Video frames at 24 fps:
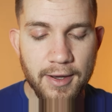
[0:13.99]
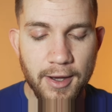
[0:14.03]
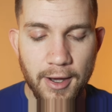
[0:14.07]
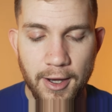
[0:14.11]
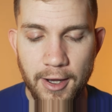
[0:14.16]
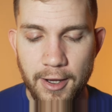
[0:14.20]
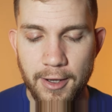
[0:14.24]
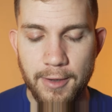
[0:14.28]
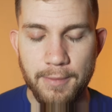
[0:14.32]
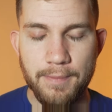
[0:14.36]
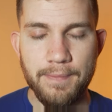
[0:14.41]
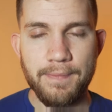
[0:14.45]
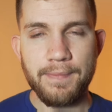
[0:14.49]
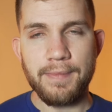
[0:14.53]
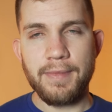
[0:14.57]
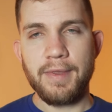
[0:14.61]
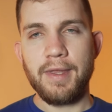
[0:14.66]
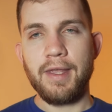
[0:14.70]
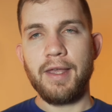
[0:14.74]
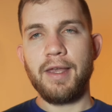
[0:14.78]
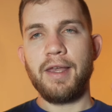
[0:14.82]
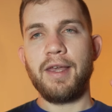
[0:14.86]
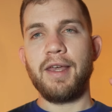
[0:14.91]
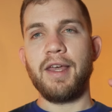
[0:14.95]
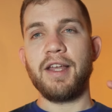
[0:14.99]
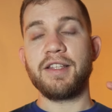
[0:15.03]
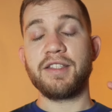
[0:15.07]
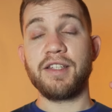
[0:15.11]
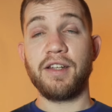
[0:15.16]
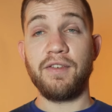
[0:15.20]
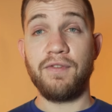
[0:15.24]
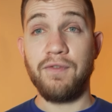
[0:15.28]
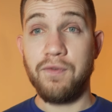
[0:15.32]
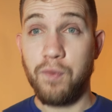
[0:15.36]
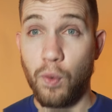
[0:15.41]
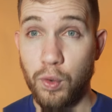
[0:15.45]
Um, it's
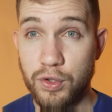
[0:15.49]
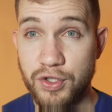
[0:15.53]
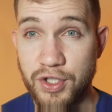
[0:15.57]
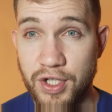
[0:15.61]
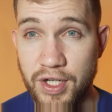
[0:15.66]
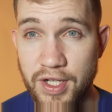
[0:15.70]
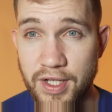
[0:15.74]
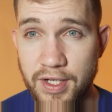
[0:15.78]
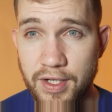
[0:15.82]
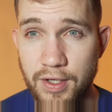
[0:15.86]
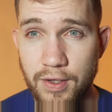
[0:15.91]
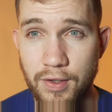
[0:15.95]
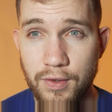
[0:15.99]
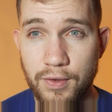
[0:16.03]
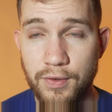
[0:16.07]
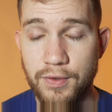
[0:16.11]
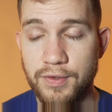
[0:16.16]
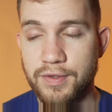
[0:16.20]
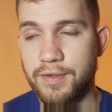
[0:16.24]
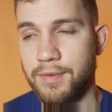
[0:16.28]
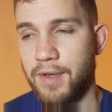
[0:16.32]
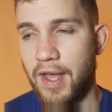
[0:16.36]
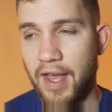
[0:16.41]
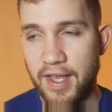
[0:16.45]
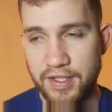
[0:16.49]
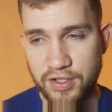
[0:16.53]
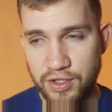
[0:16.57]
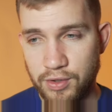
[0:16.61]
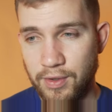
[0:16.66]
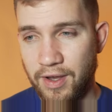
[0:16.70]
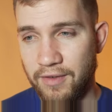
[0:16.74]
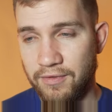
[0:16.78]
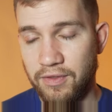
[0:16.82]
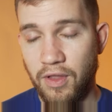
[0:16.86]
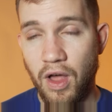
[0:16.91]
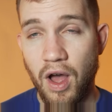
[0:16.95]
unfortunate news as
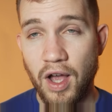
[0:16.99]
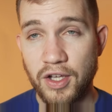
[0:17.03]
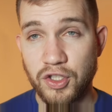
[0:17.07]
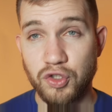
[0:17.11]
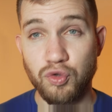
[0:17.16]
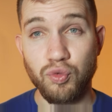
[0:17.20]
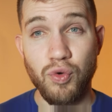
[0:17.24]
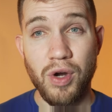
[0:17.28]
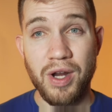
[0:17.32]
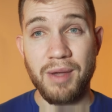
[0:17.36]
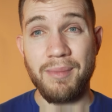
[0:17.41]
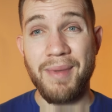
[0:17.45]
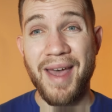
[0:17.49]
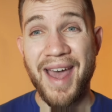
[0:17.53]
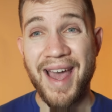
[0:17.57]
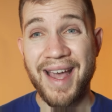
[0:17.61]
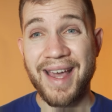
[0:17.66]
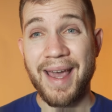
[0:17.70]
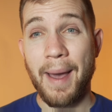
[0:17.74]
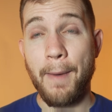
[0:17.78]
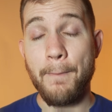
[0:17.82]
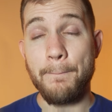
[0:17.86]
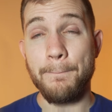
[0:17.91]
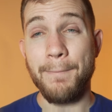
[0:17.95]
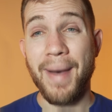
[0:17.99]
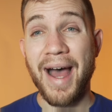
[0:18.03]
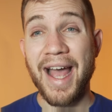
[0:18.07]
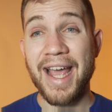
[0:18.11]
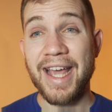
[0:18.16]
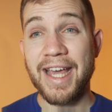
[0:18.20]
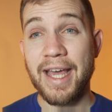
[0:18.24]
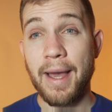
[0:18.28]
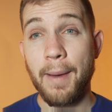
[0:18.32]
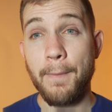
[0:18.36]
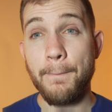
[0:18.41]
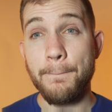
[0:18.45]
you have lost running back
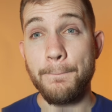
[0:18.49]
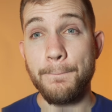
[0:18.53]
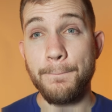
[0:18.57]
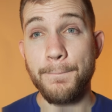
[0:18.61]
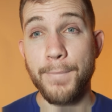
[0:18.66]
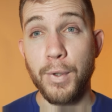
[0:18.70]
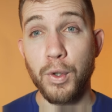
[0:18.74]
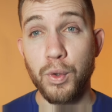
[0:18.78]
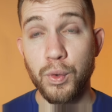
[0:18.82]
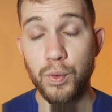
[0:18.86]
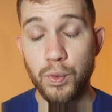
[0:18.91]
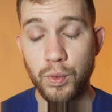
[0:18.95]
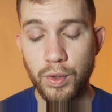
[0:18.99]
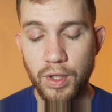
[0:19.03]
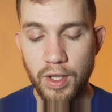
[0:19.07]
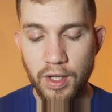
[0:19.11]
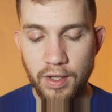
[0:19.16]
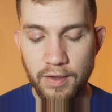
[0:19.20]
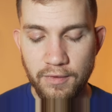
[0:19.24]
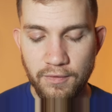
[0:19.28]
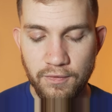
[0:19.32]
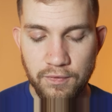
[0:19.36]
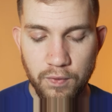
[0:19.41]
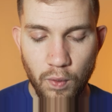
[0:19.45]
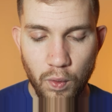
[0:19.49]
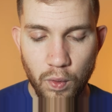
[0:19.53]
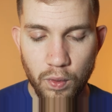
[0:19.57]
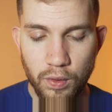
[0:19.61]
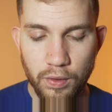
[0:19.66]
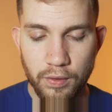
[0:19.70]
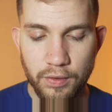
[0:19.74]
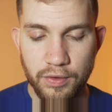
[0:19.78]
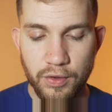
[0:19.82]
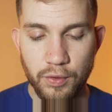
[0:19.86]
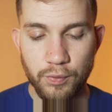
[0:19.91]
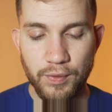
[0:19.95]
Mike Boone
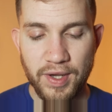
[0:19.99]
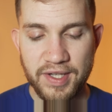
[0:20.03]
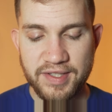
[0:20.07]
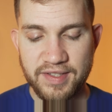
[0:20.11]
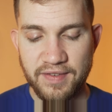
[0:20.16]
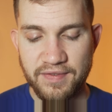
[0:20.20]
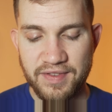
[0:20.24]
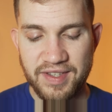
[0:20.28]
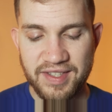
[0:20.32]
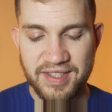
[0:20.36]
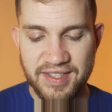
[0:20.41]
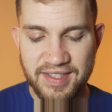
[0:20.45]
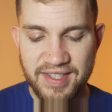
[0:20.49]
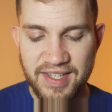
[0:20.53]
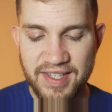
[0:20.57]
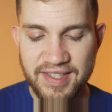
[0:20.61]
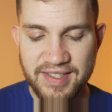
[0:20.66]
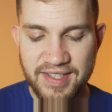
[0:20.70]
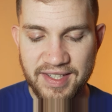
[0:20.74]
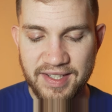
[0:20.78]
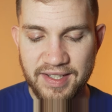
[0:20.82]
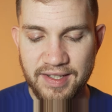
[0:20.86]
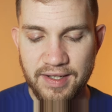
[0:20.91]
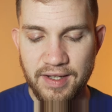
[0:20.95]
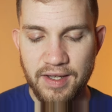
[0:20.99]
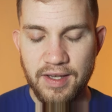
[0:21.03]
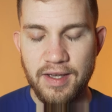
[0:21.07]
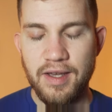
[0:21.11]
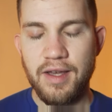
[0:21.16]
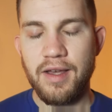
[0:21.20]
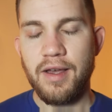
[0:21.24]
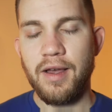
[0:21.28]
for the rest of the season.